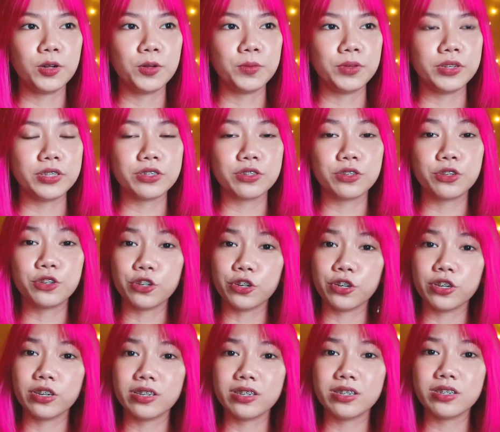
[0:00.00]
It's
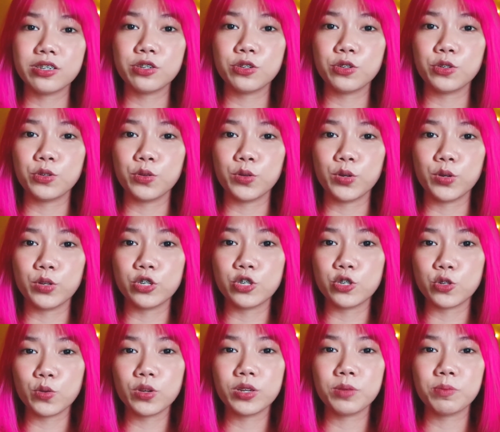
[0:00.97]
good to
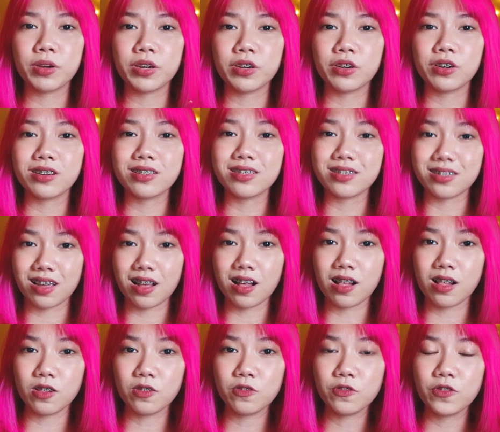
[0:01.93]
do it by
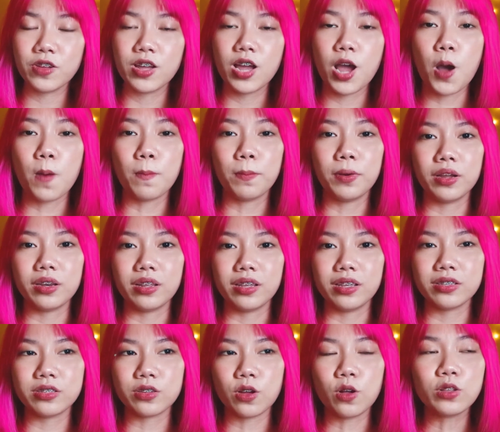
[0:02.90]
yourself but
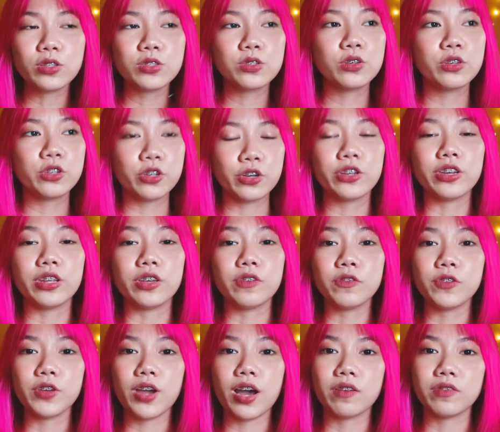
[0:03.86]
it's also good
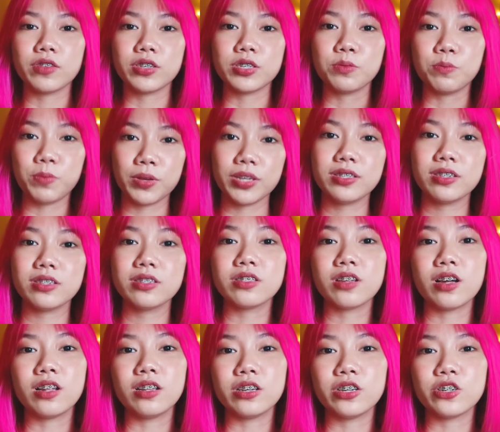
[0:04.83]
if you have this basis
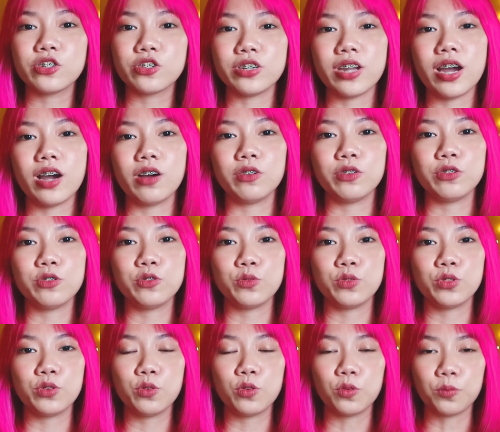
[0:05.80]
knowledge on how to do
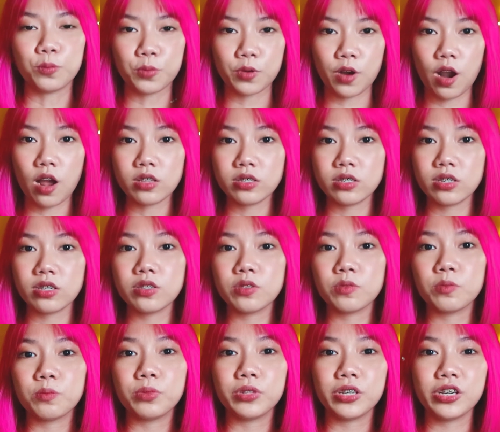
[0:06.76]
the whole process
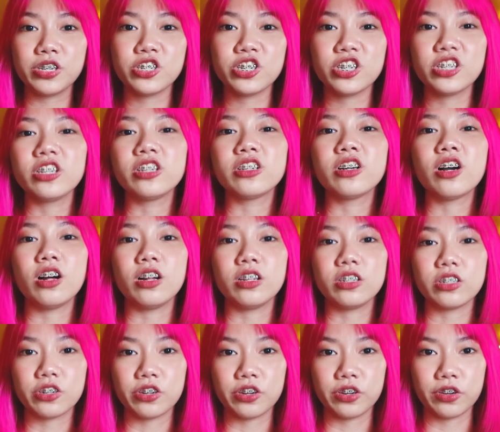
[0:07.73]
of bleaching and
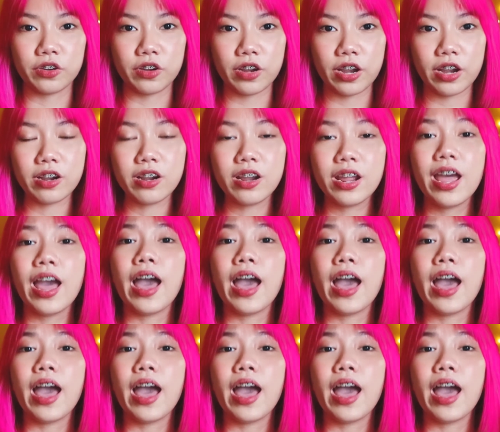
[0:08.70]
coloring your hair,